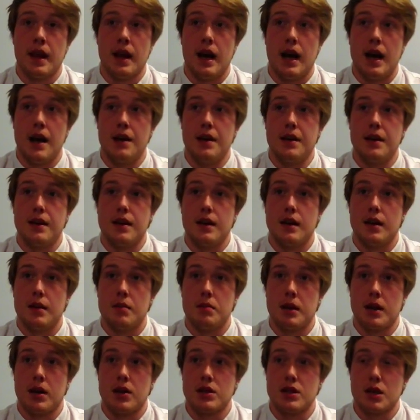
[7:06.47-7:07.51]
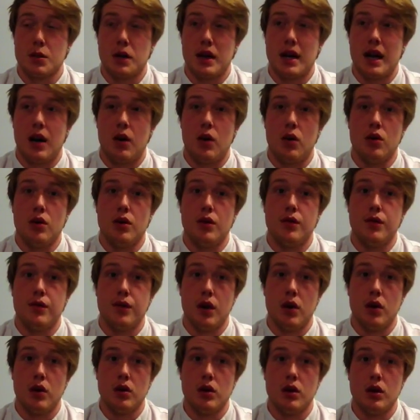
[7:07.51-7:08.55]
and because it went out on the
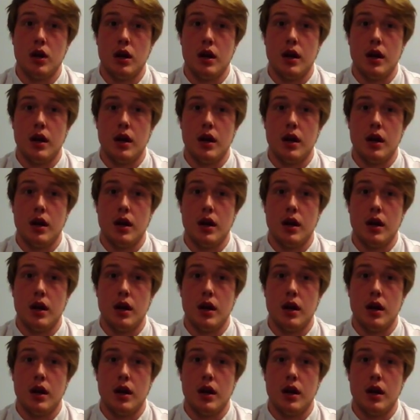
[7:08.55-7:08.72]
full,